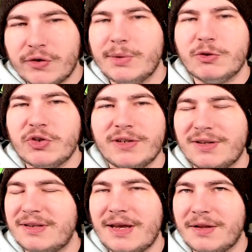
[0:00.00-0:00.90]
which as you can
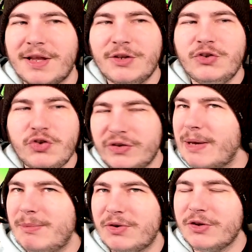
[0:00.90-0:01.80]
tell, just
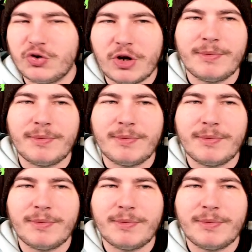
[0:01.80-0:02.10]
came into the shop.